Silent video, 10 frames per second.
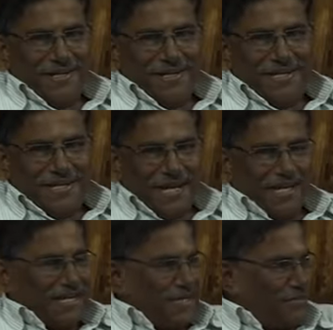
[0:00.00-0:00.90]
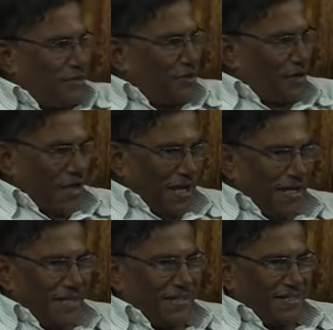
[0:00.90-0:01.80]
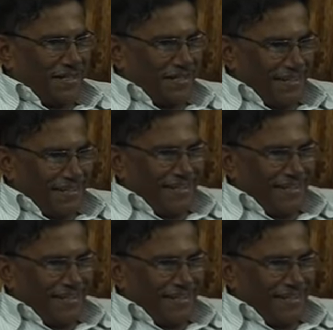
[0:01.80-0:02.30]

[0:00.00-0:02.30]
He taking some sugar cane and